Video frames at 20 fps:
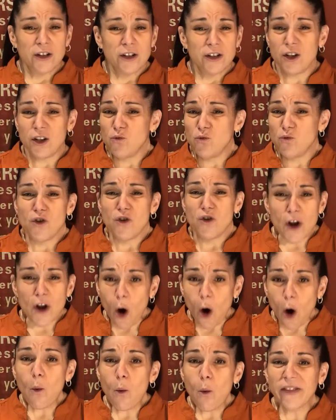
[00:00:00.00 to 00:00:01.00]
Do you
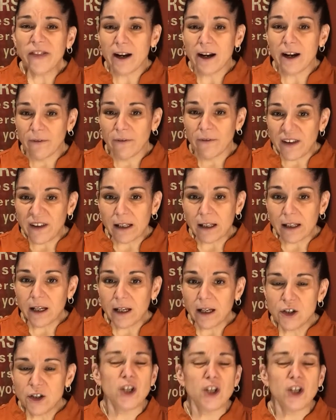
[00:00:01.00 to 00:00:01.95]
know what they're feeling?